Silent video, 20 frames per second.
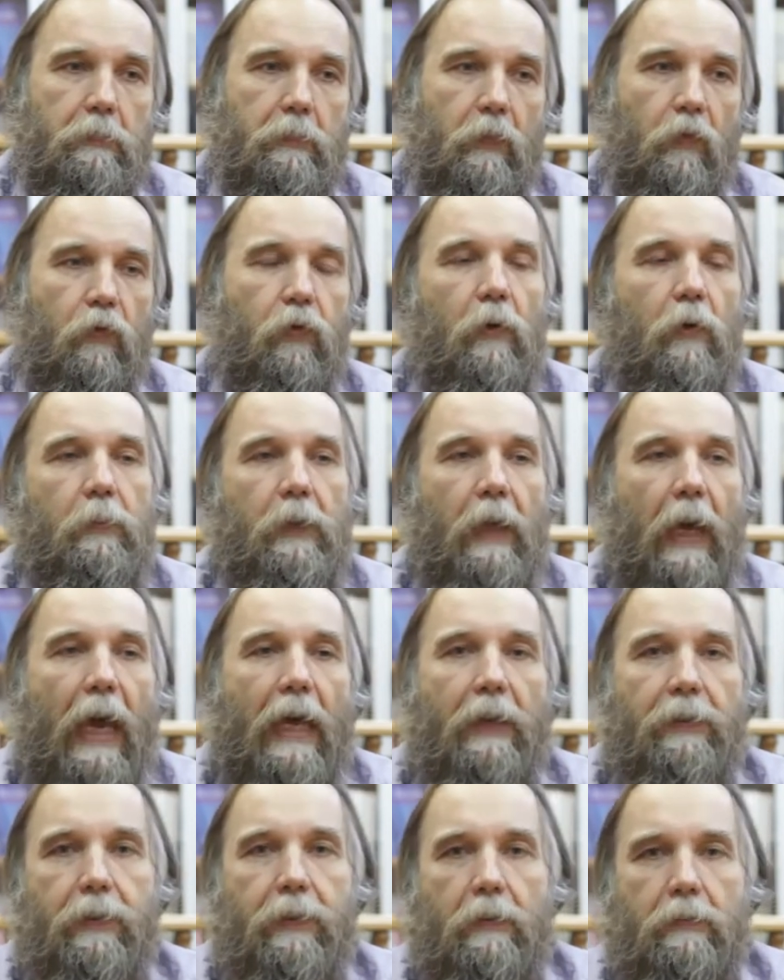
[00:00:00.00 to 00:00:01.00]
from the
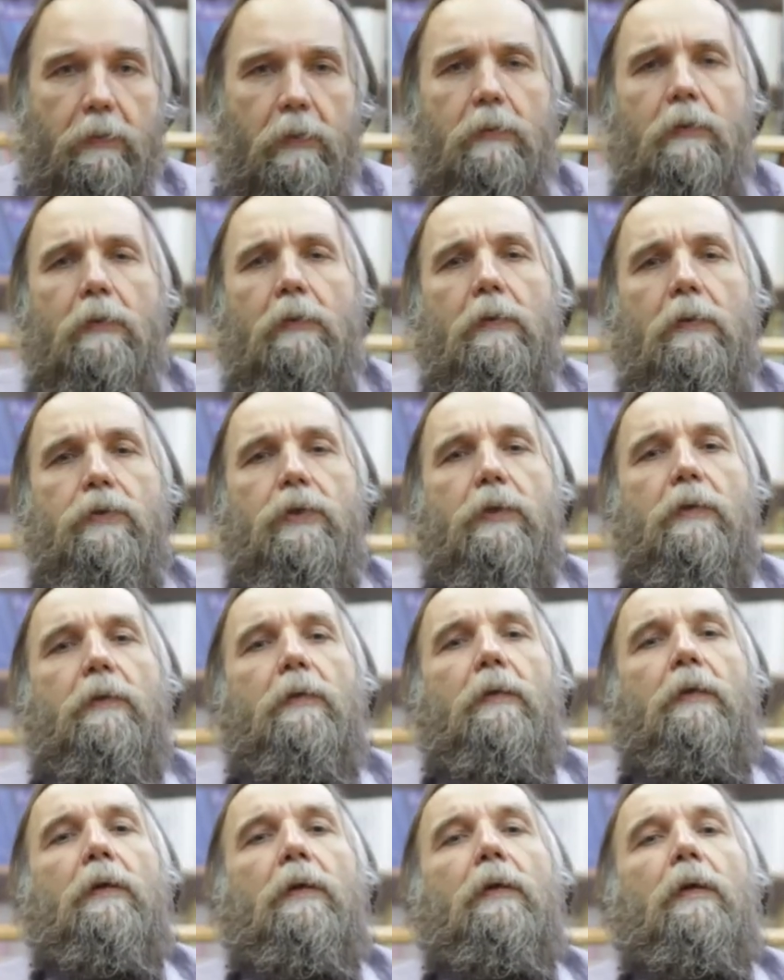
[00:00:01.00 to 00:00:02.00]
ethnosociologic
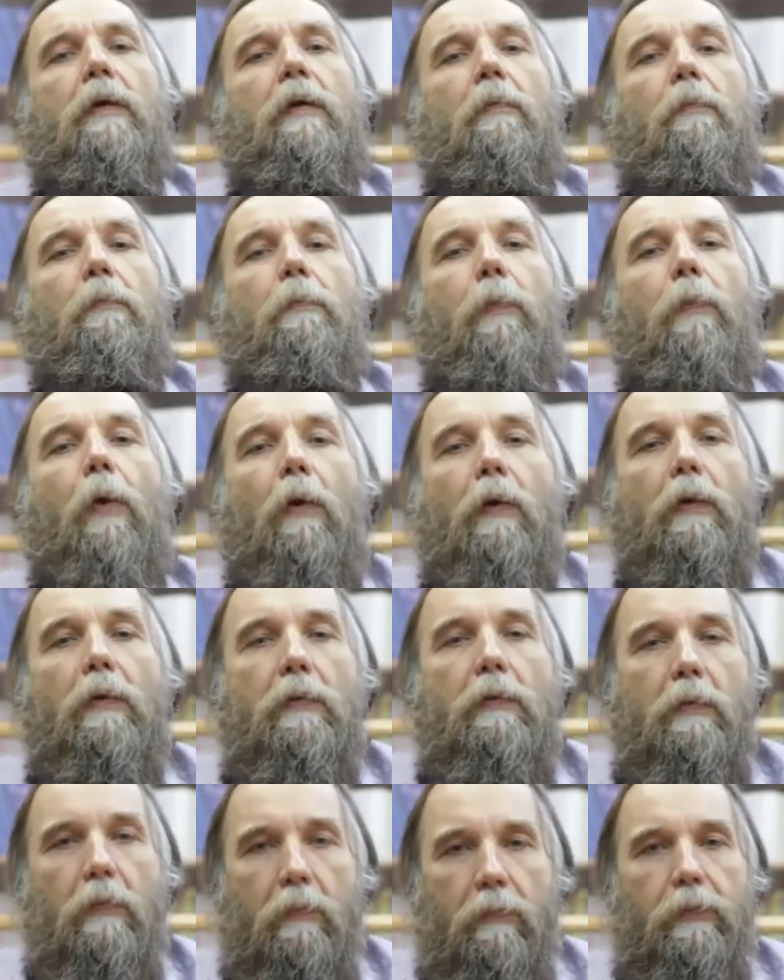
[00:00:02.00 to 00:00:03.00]

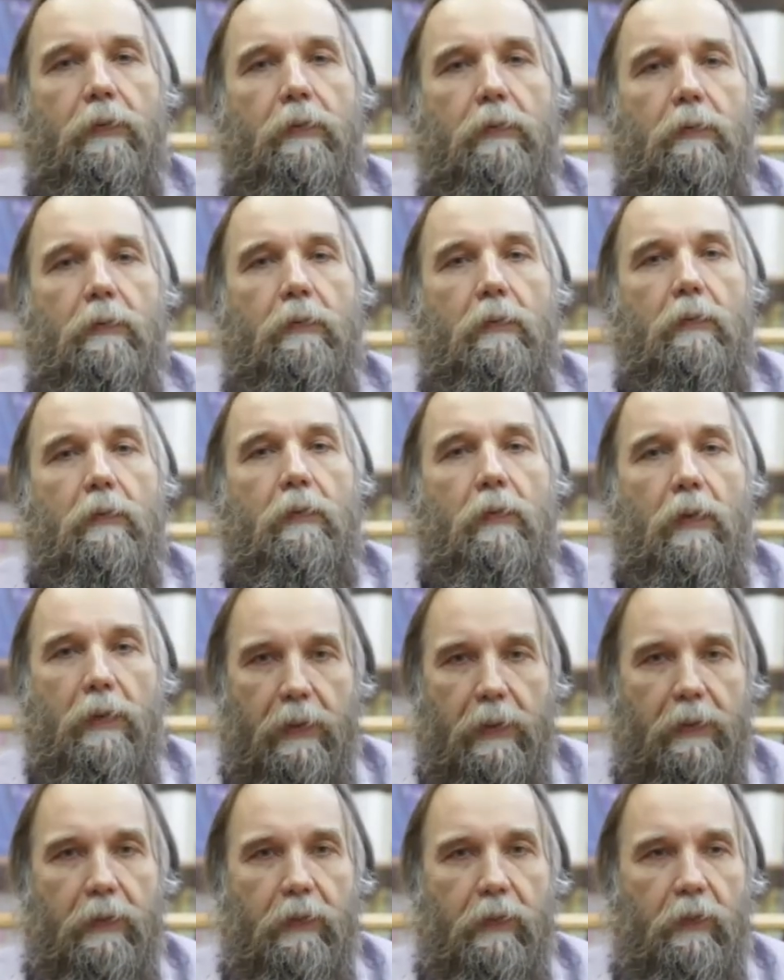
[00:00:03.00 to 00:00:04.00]
point of view
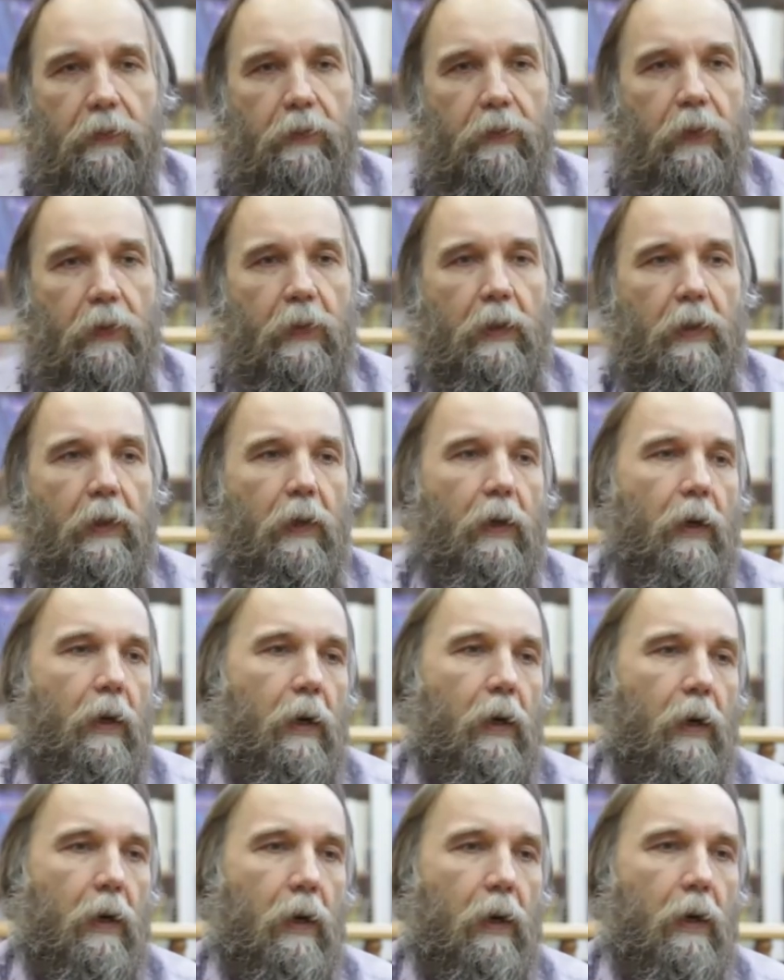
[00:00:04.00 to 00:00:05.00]
these
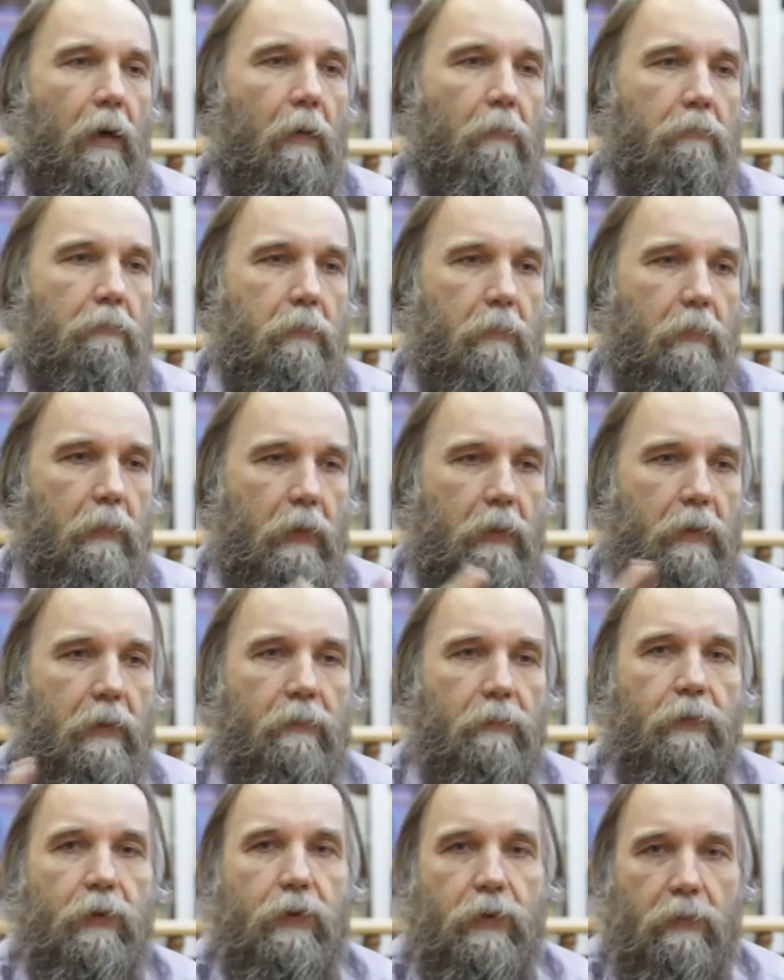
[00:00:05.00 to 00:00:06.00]

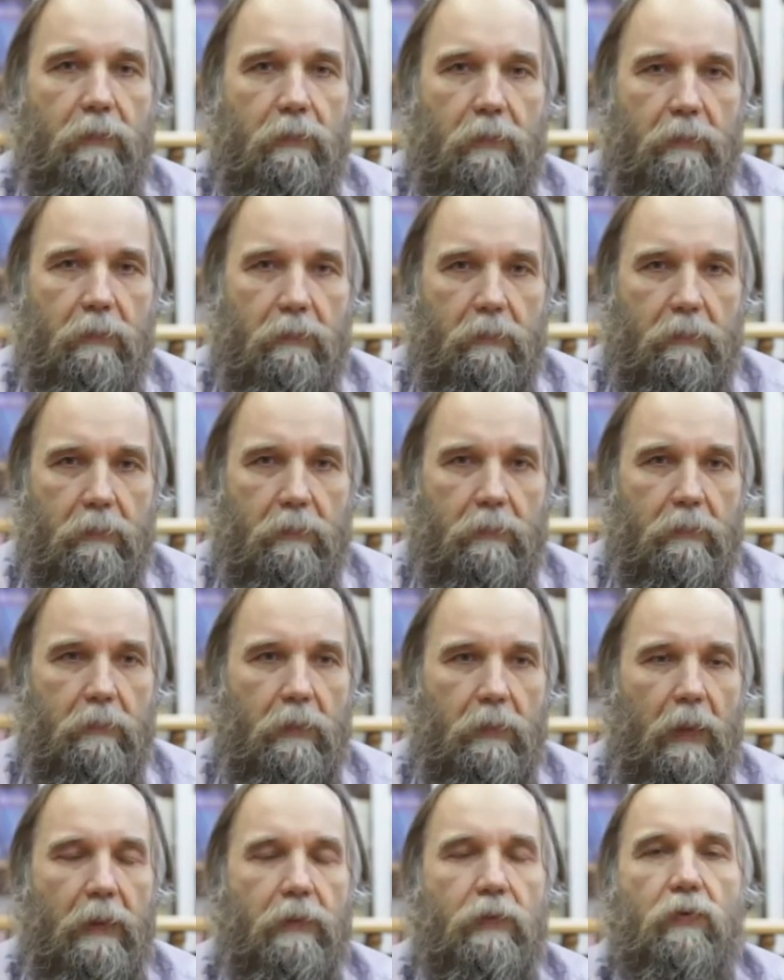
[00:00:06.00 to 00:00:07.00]
artificial
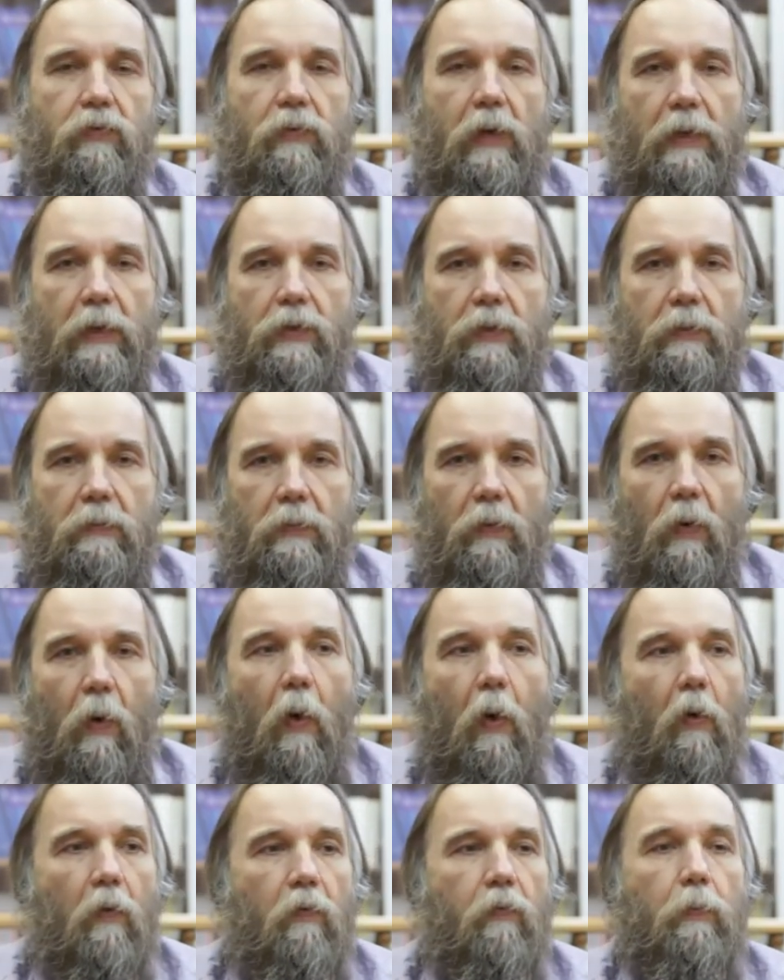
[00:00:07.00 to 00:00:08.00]
construction
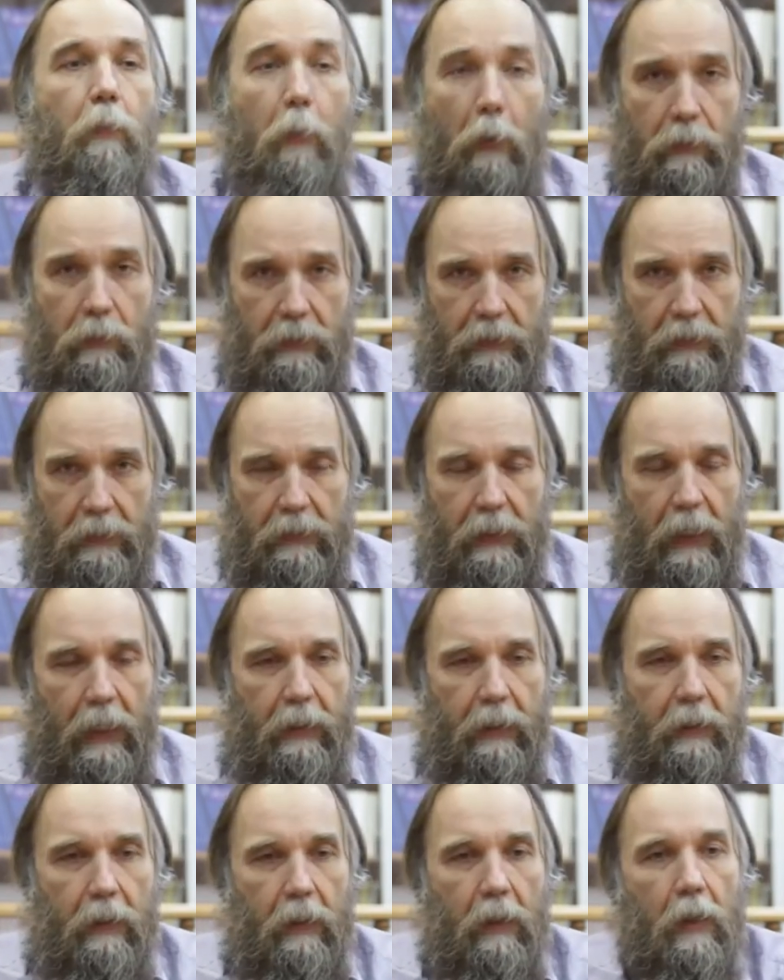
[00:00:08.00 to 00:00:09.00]
of
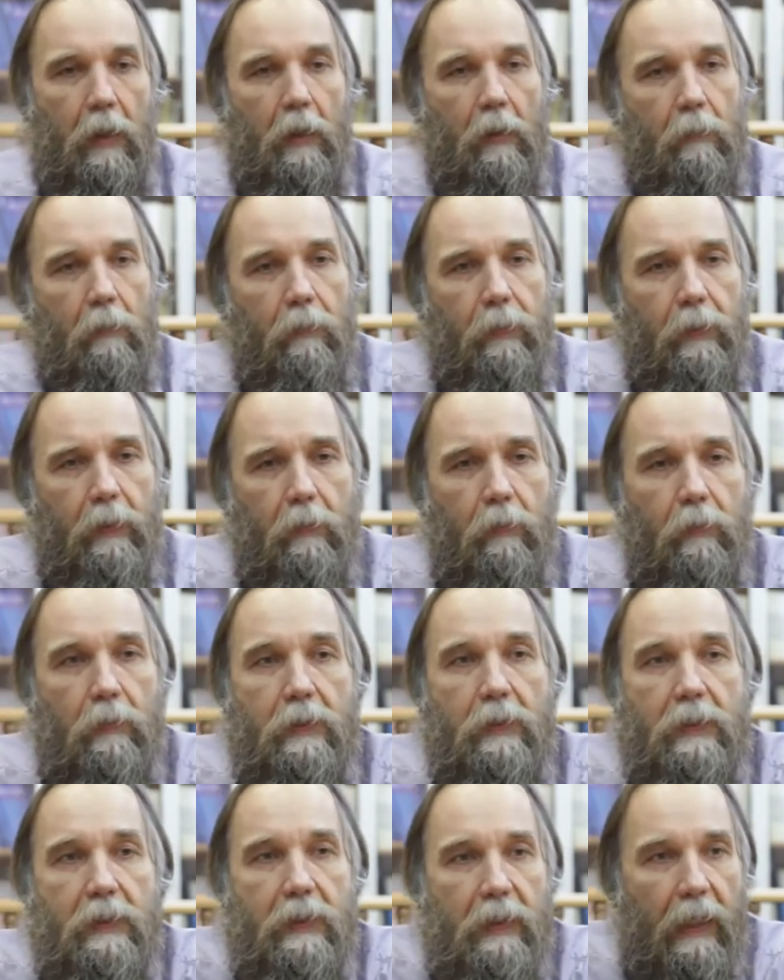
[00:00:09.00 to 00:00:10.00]
post-society, we could
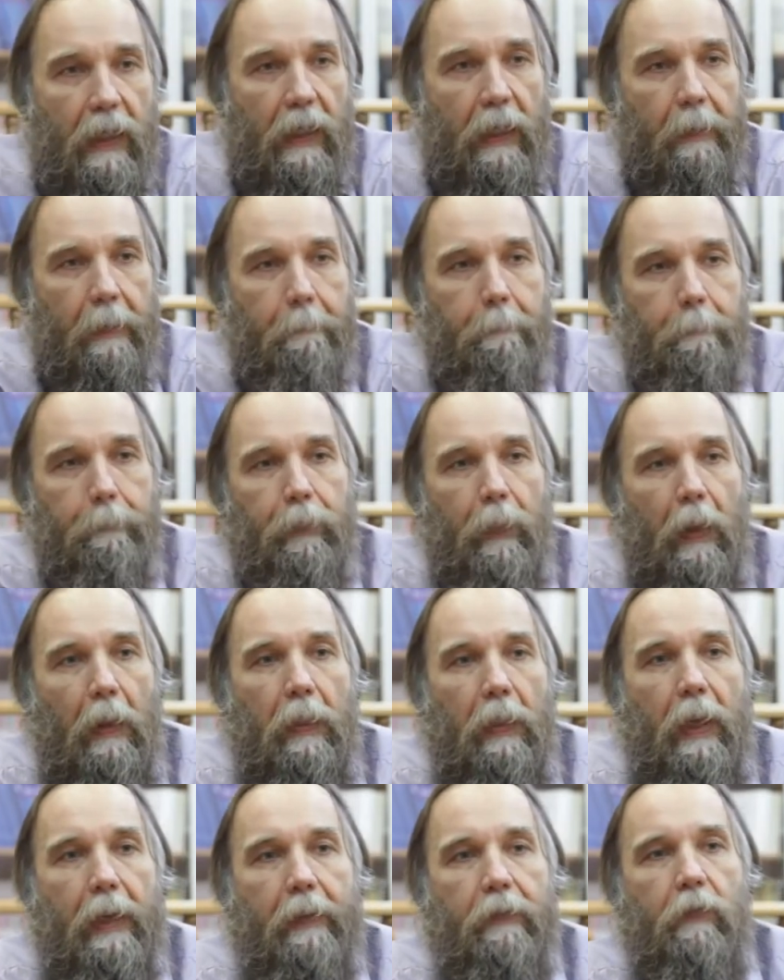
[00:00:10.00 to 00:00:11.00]
say
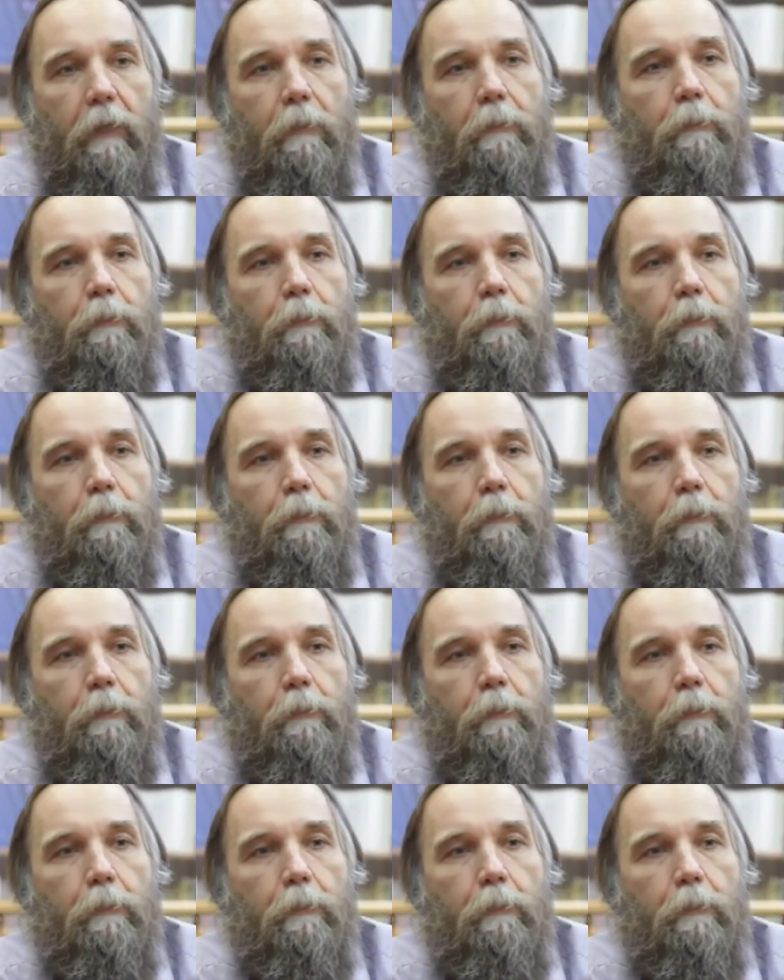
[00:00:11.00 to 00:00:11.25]
that